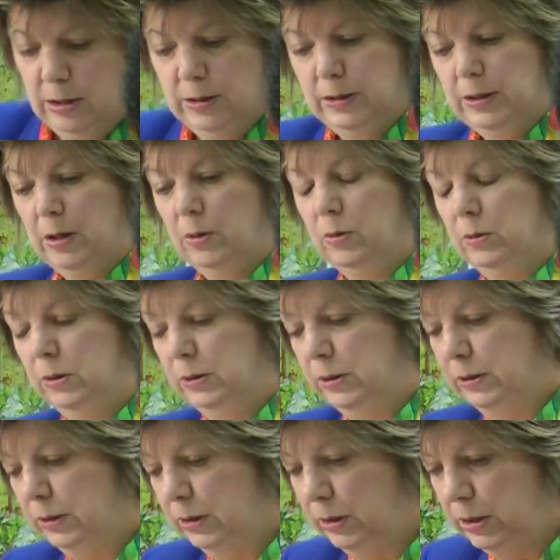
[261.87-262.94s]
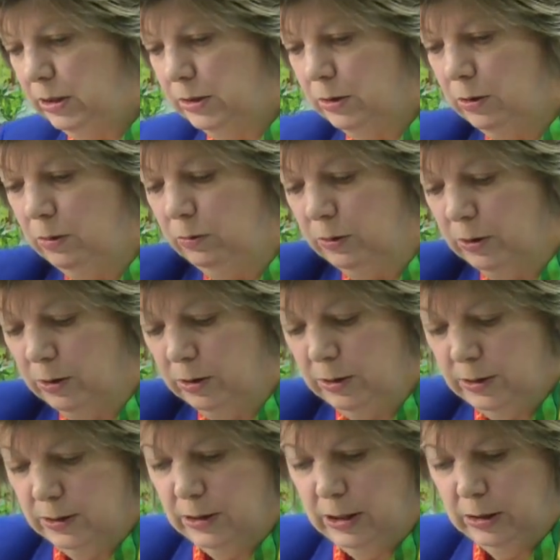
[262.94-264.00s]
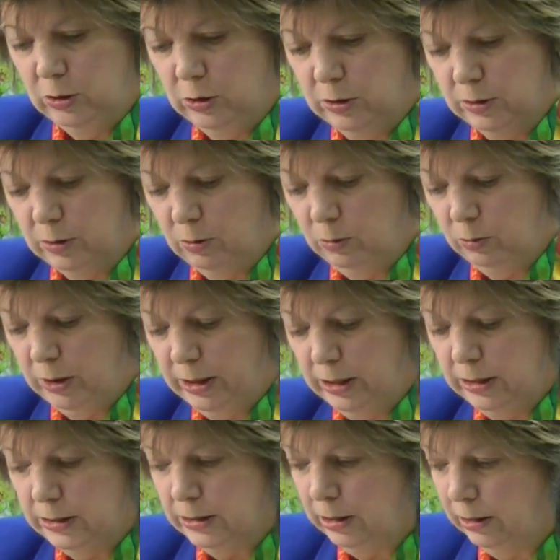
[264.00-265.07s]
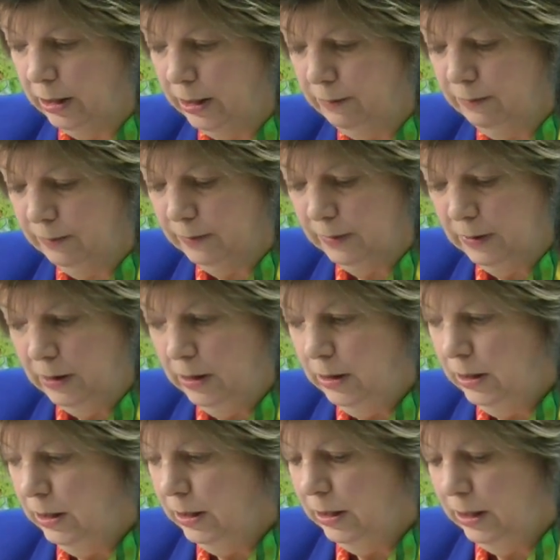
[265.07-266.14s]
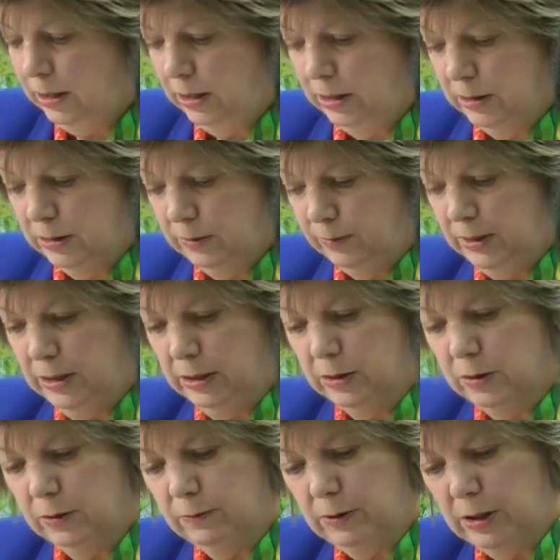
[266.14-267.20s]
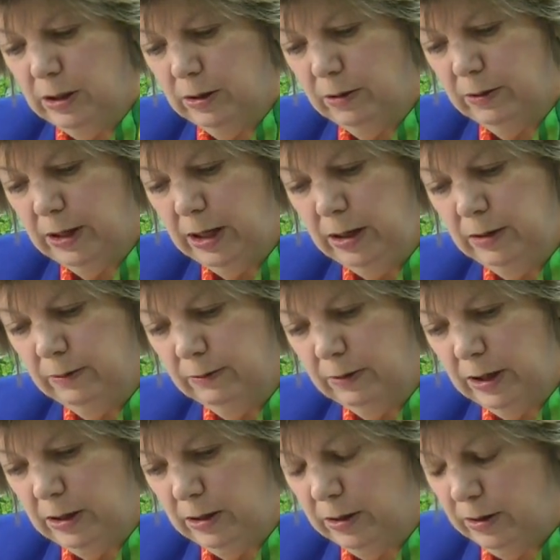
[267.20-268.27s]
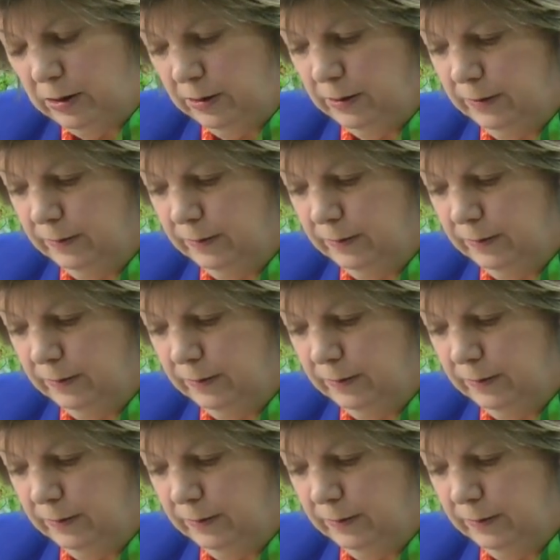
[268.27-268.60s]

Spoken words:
So these are the words, and just go one at a time and begin to read, okay? Right here.